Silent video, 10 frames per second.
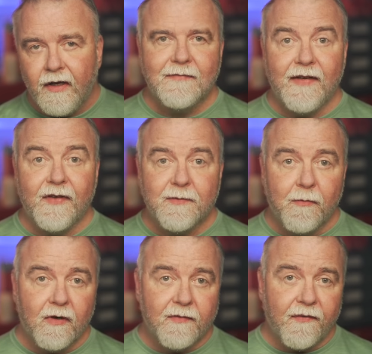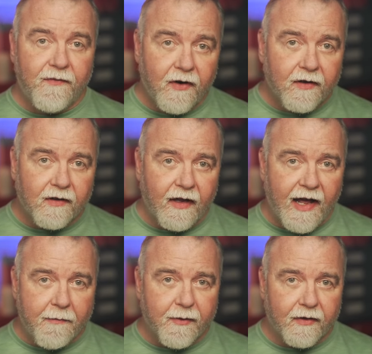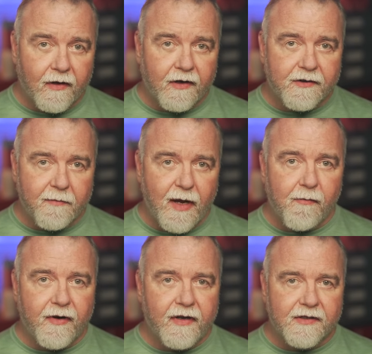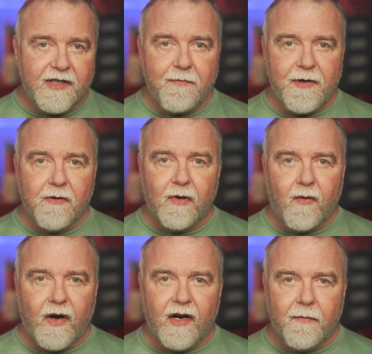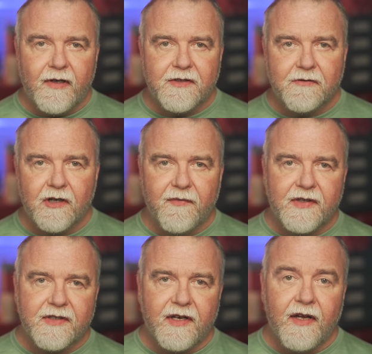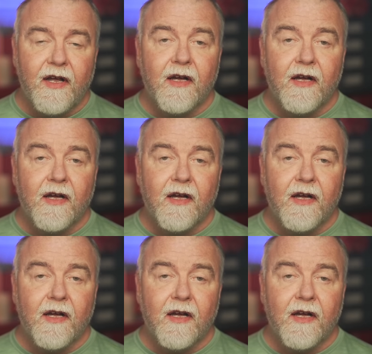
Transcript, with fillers: if it's more of a vertical app with larger memory and CPU requirements, or if it's a